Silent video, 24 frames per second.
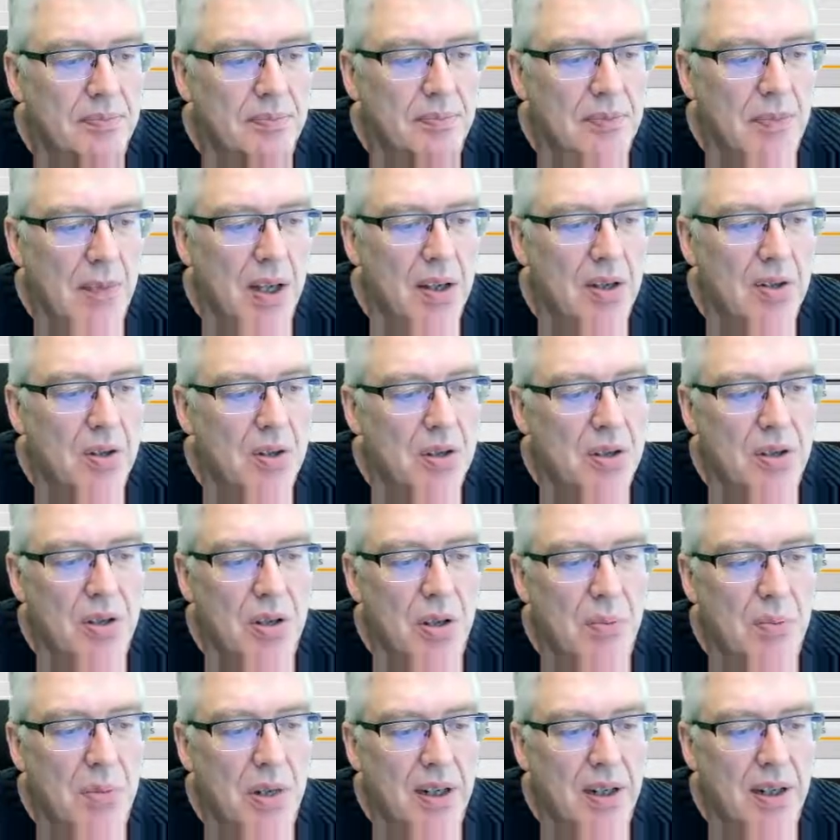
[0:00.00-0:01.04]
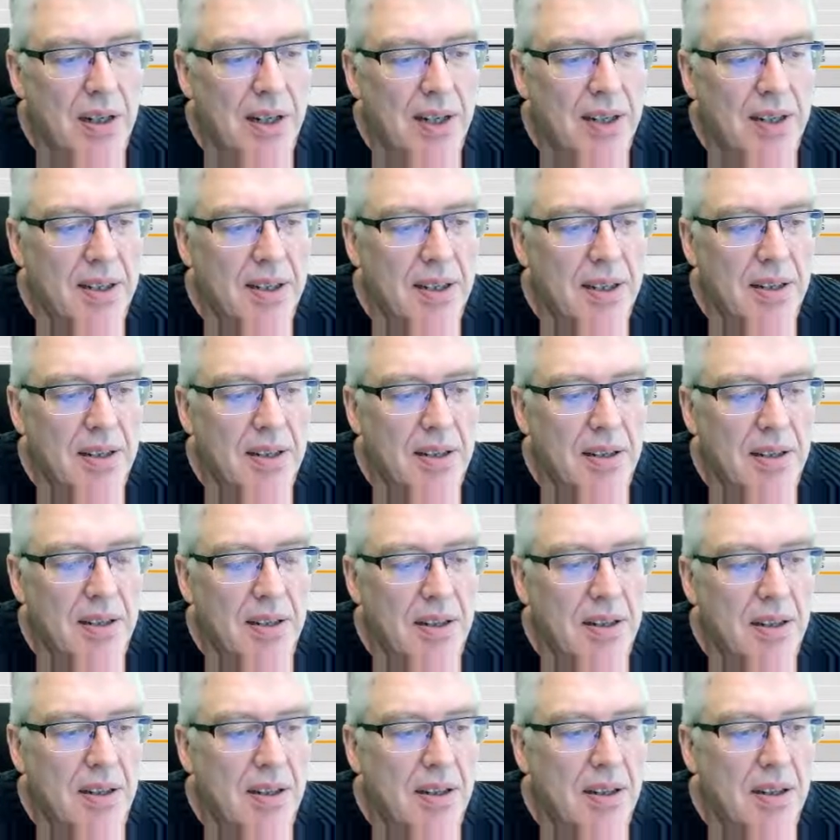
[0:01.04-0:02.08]
I just double clicked it.
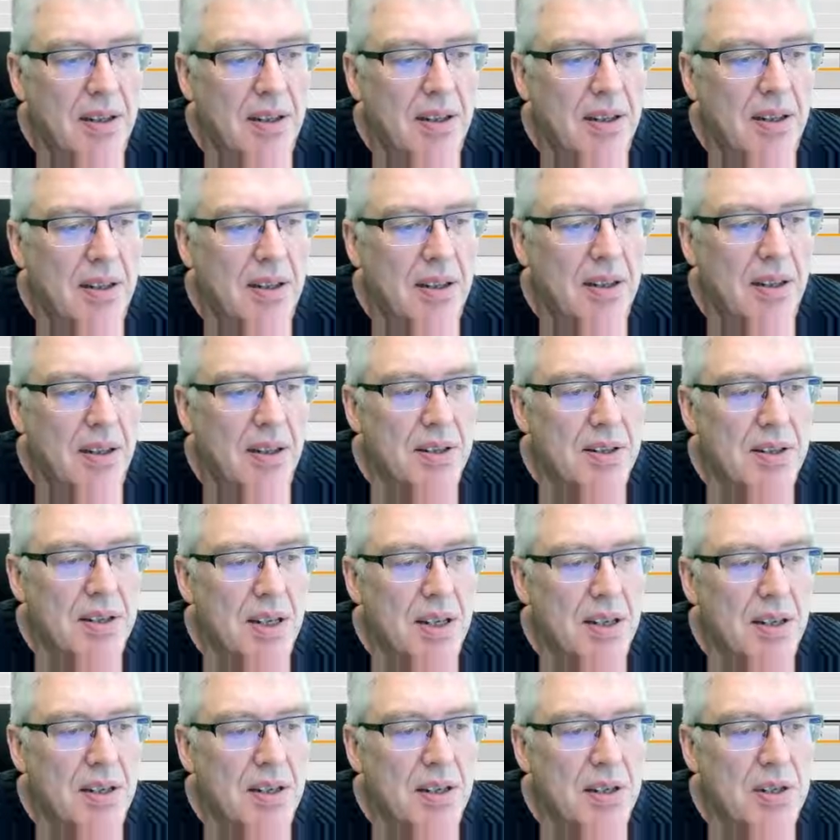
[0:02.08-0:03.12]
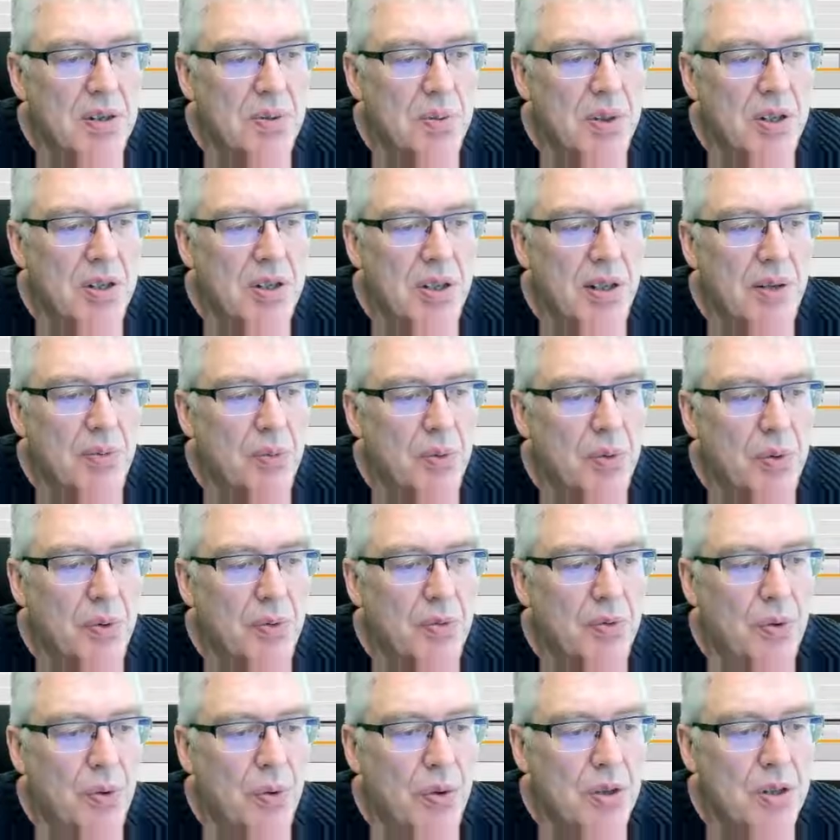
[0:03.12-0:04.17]
I say switch that to
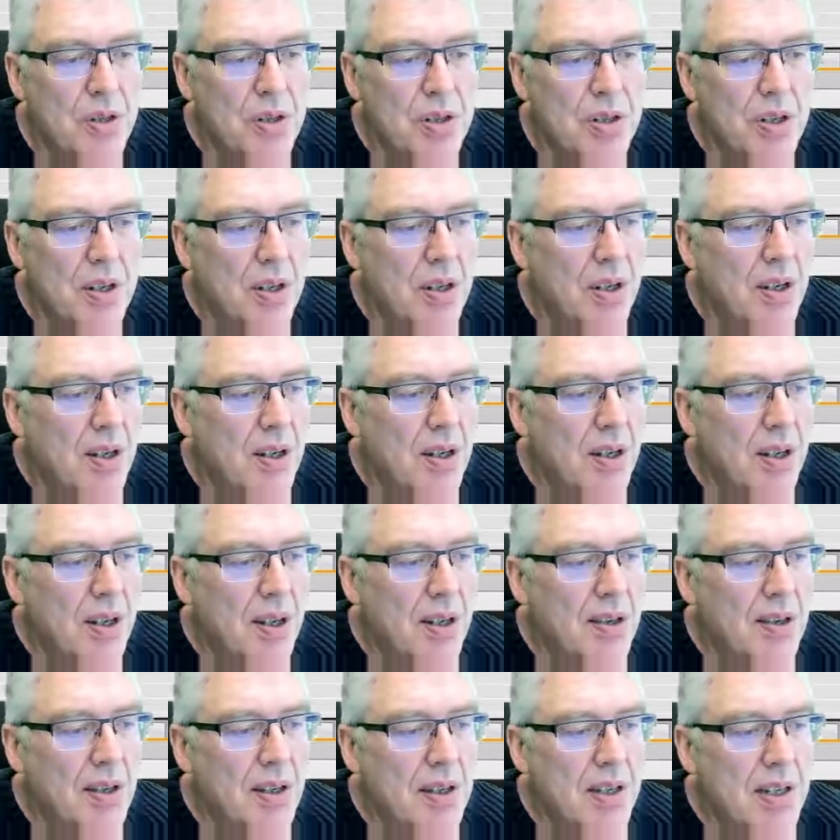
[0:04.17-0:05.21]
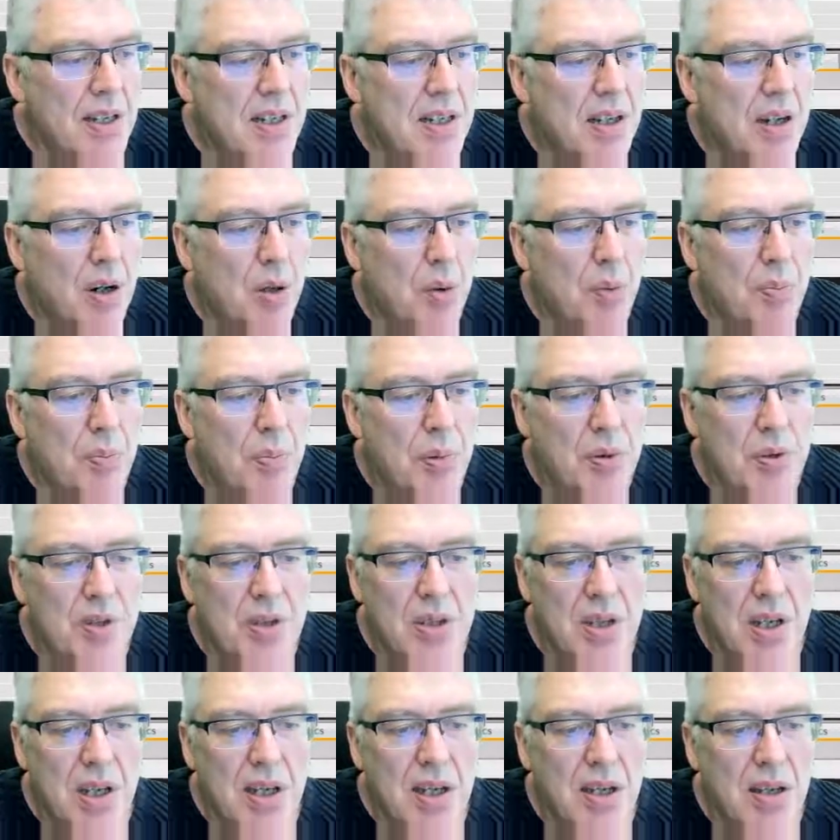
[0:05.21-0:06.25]
false, and then these outputs
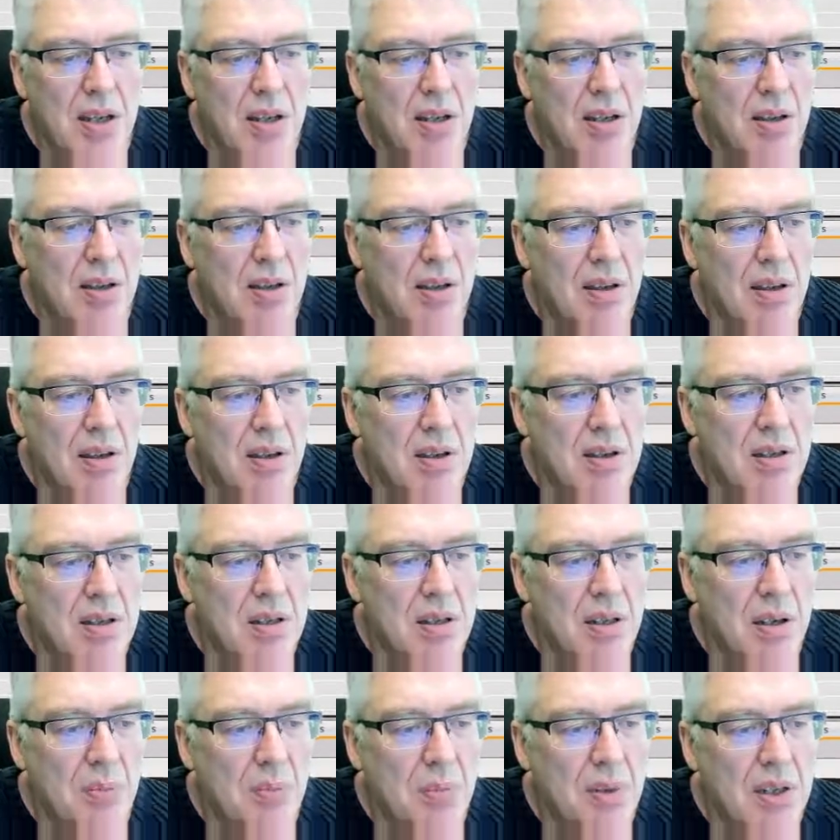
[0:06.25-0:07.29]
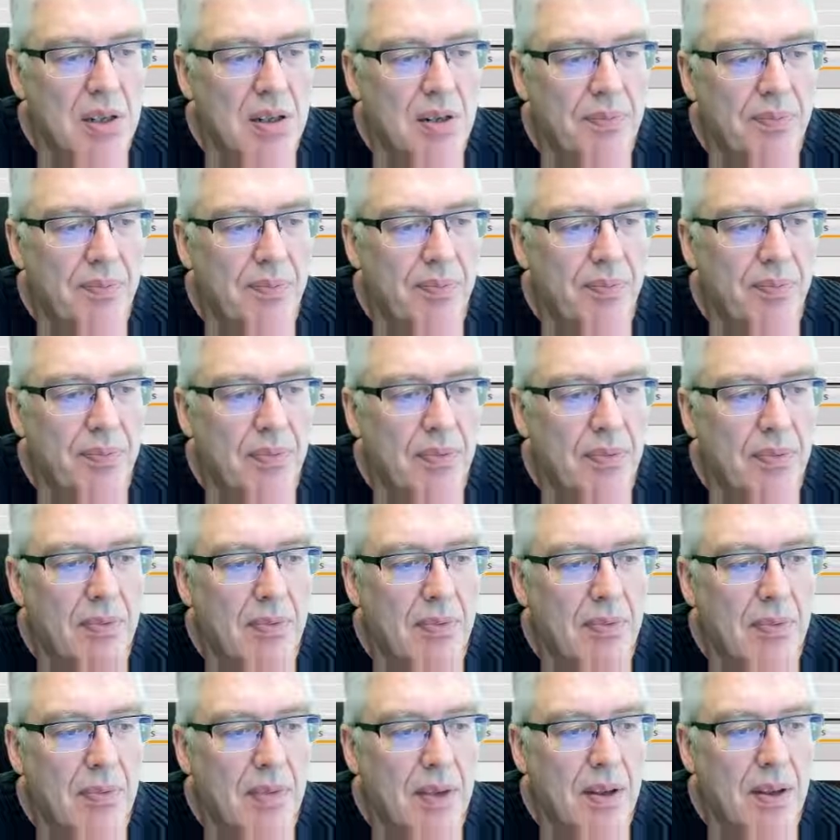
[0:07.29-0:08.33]
they stopped.
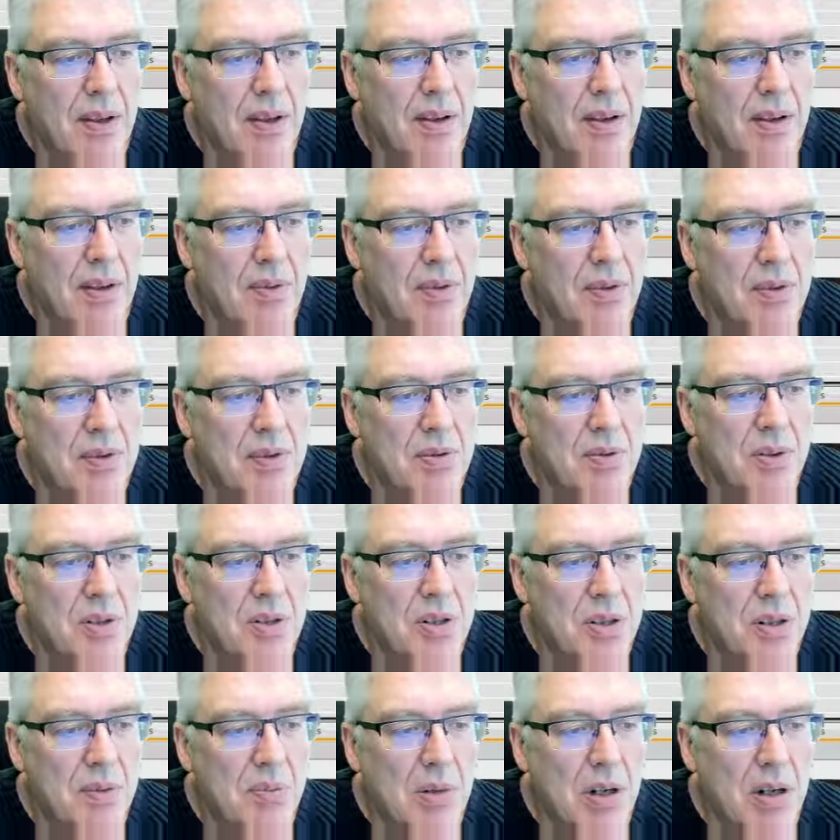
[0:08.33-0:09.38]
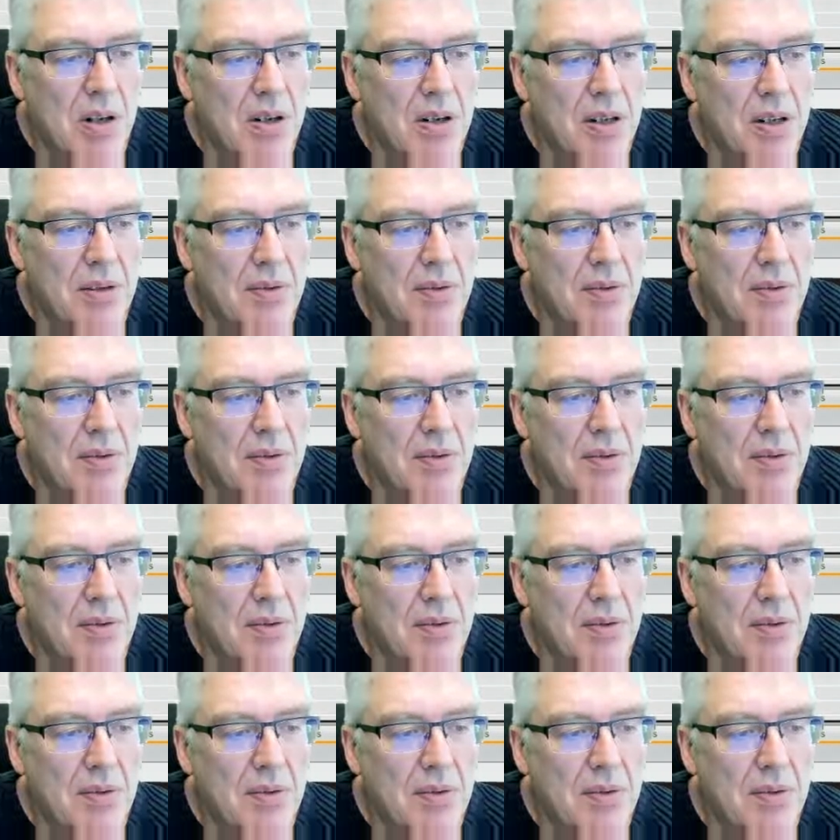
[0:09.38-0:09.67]
Switch them on.